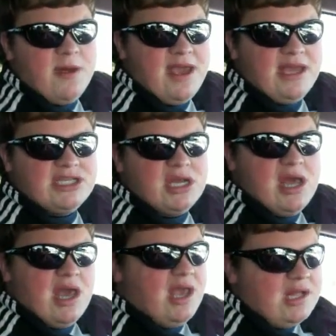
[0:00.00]
page
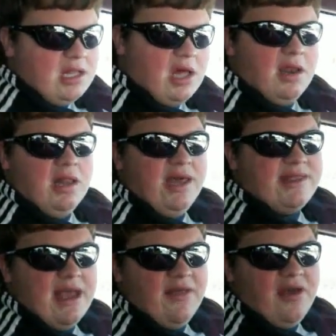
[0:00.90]
and click on the
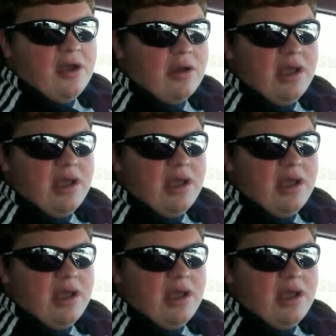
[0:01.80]
link down there,